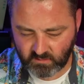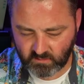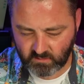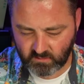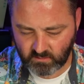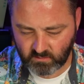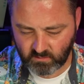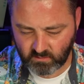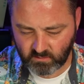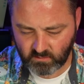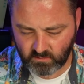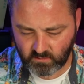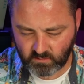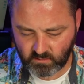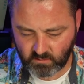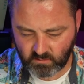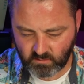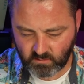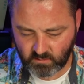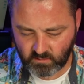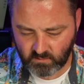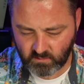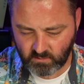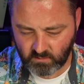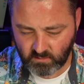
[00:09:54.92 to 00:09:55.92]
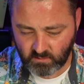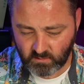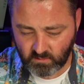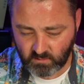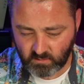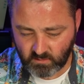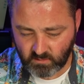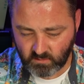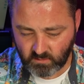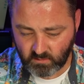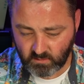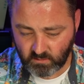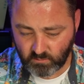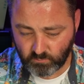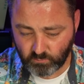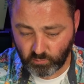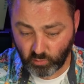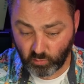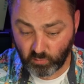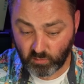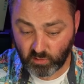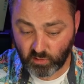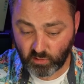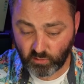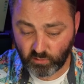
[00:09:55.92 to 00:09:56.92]
a,
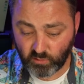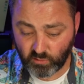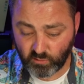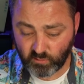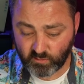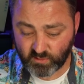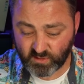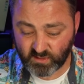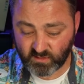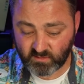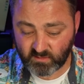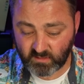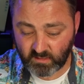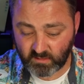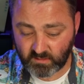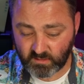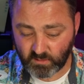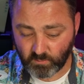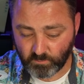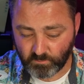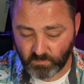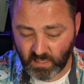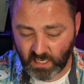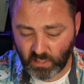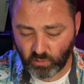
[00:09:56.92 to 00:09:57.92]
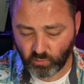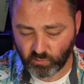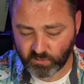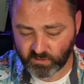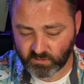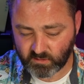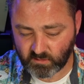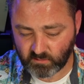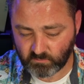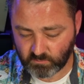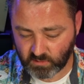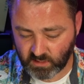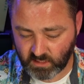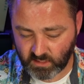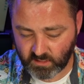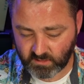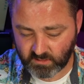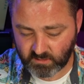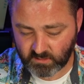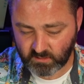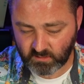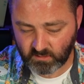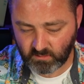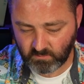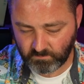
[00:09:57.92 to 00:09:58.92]
probably could use this as a mouse, I'm
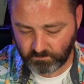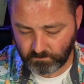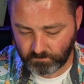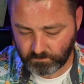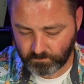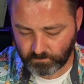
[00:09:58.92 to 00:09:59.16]
guessing.